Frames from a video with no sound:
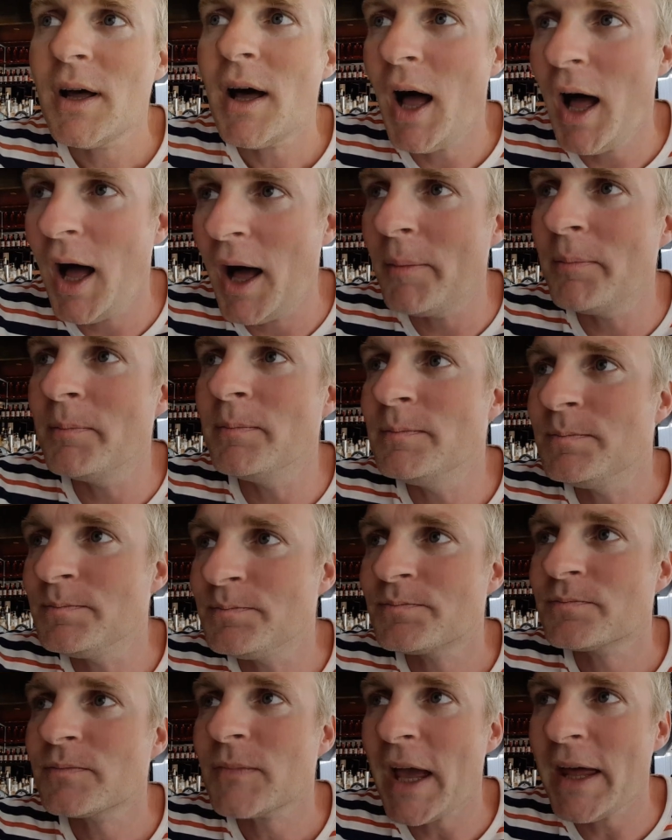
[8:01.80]
and
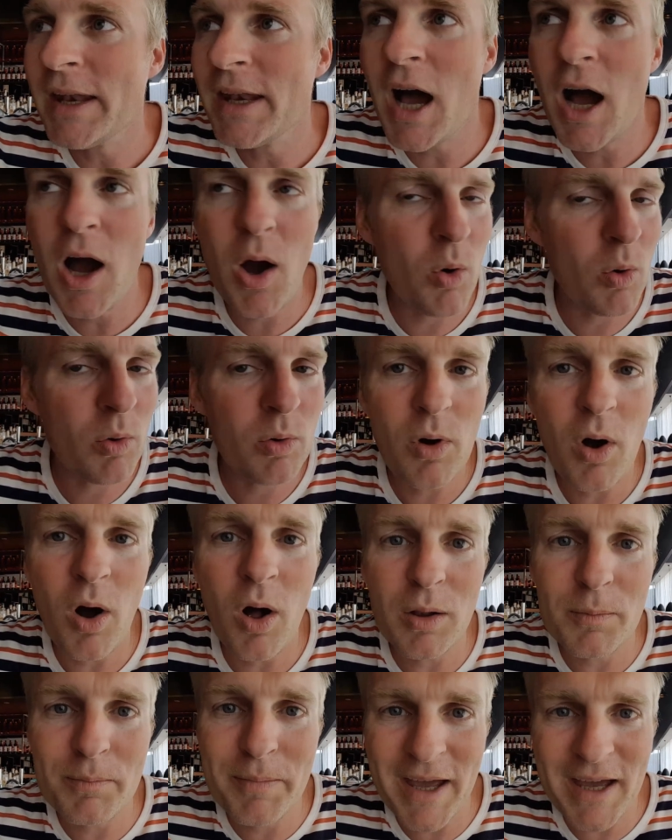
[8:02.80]
now
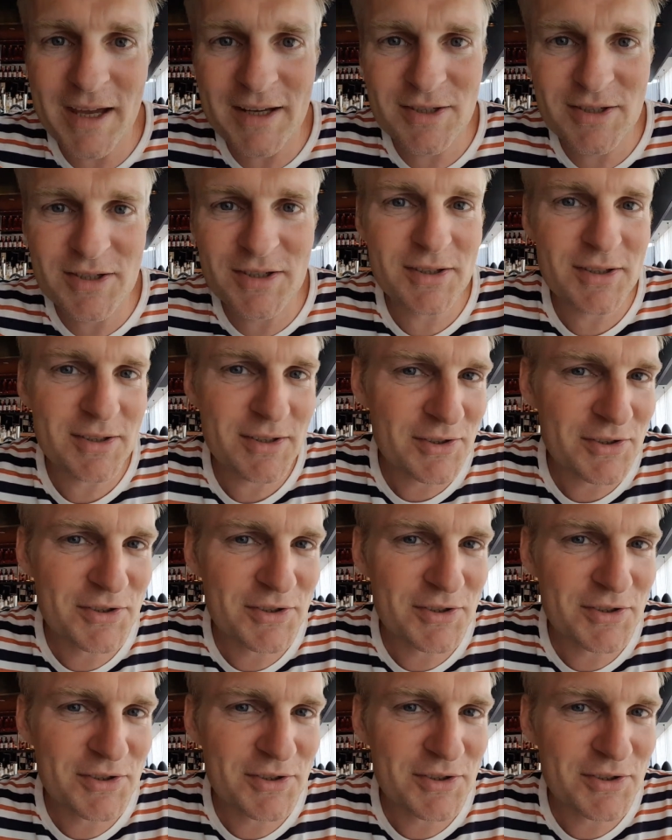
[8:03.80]
all bears